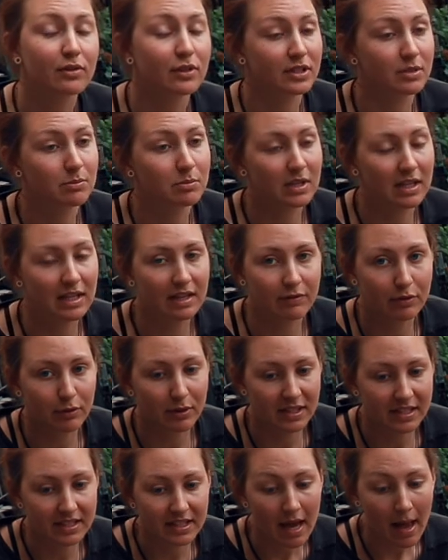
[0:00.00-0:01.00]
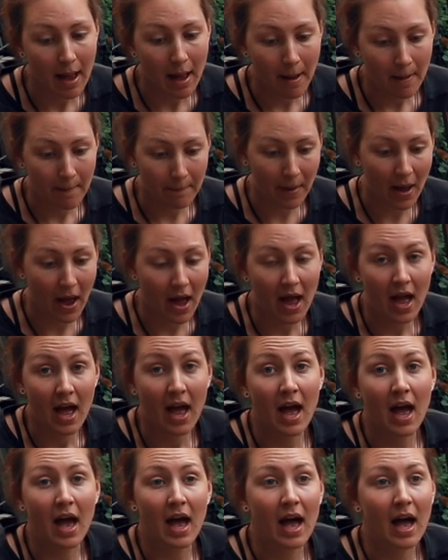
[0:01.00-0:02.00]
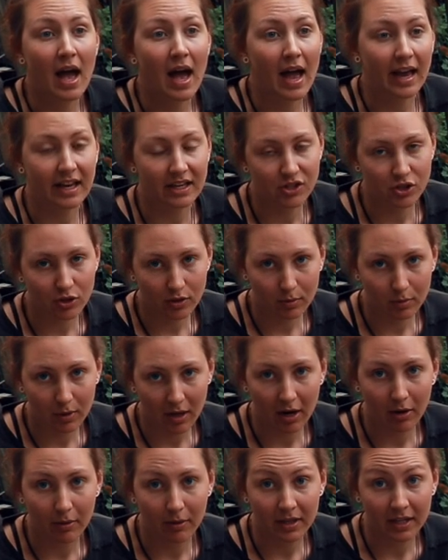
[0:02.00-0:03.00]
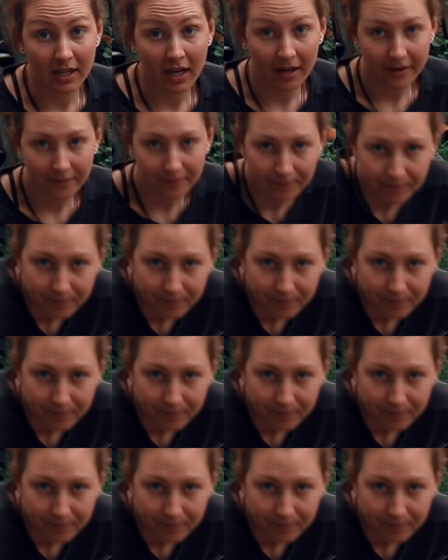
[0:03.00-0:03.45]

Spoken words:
for some deliveries, but I can show you what I already got.